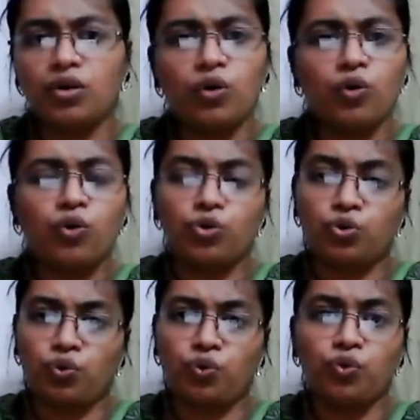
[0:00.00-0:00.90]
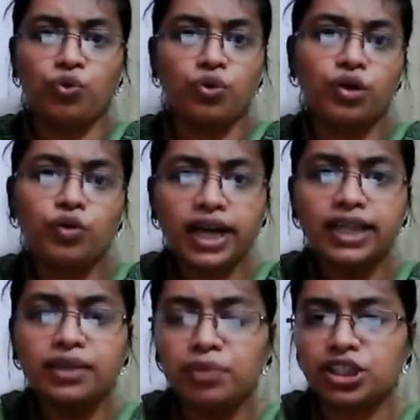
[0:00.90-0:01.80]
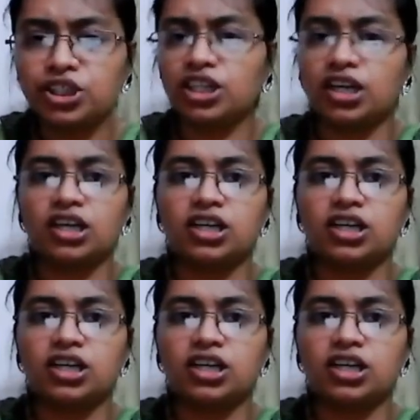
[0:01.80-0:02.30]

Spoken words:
Oh no, look at the picture.